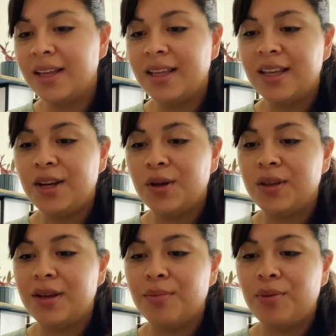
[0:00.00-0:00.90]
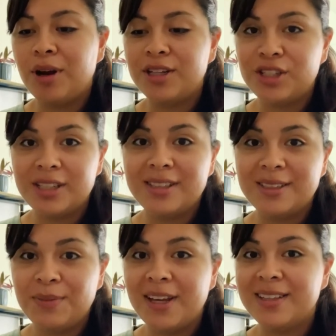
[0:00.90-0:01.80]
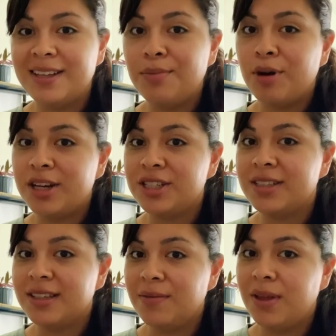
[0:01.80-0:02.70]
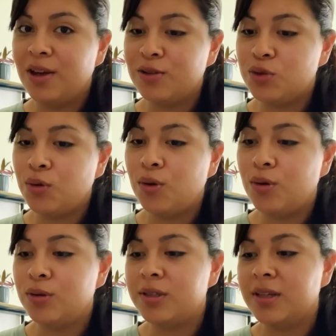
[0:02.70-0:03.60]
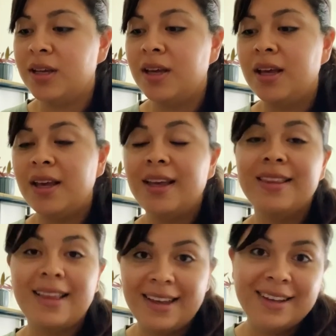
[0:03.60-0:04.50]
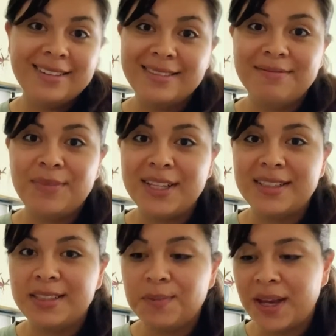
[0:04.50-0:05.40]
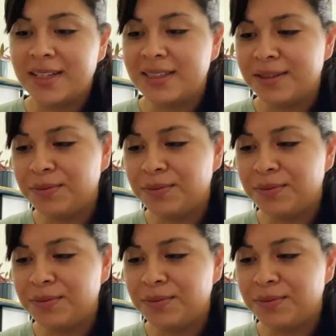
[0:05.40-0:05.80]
the impressions, because the impressions can be controlled, they can be suspected.